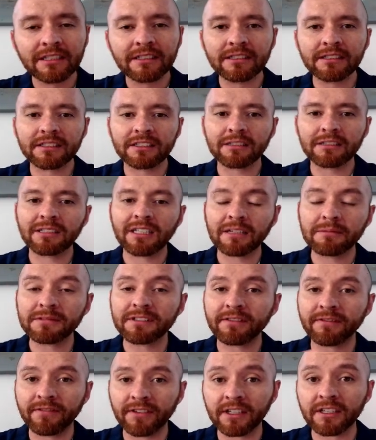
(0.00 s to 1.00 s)
Sometimes the
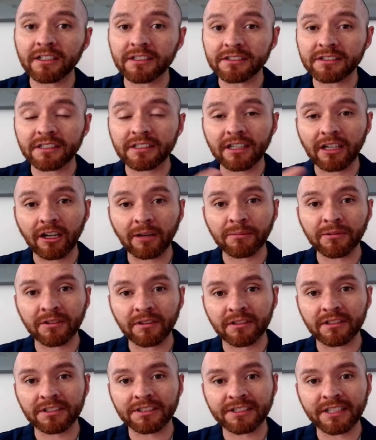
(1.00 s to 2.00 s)
figures can help you
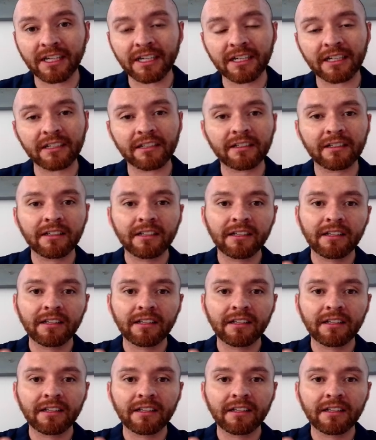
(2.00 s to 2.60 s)
understand.